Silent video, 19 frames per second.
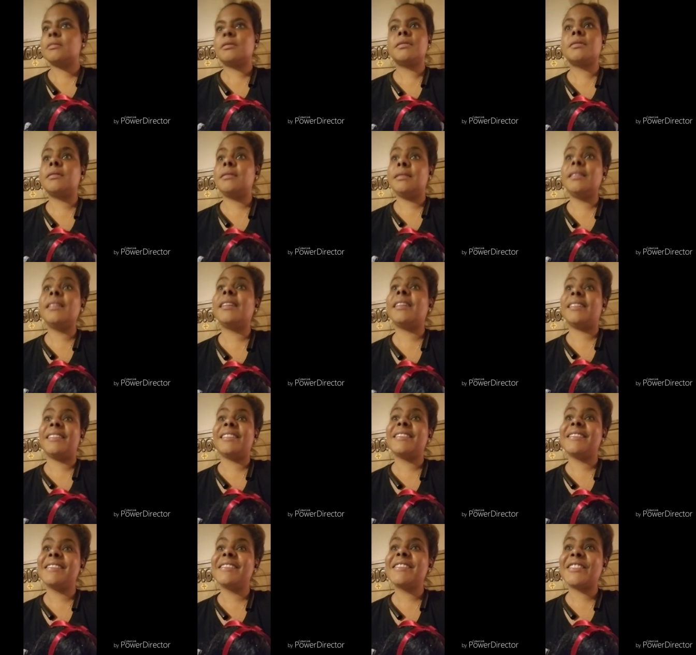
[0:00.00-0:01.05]
Yeah.
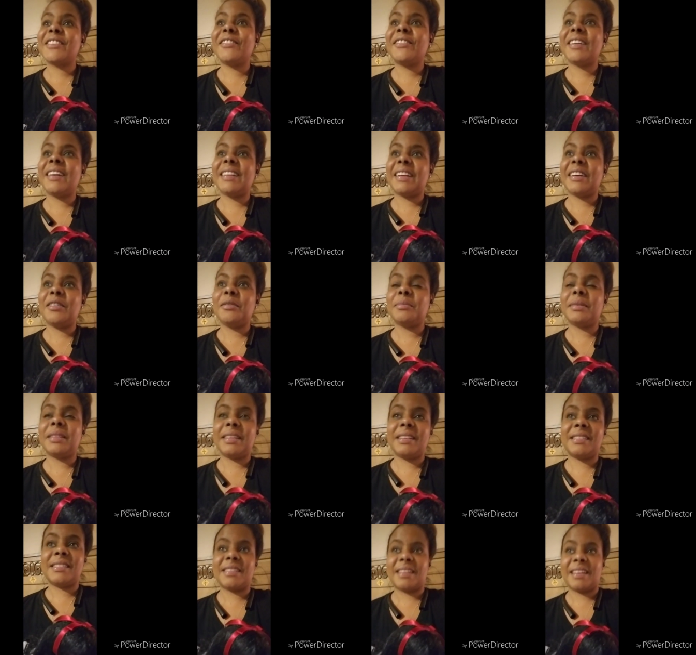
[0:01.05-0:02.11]
Turn it down, please.
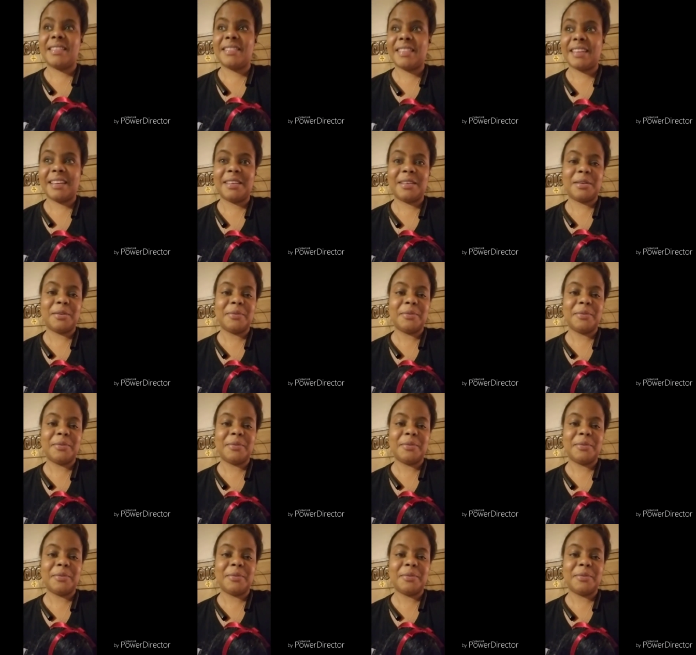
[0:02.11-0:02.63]
Oh, thank you.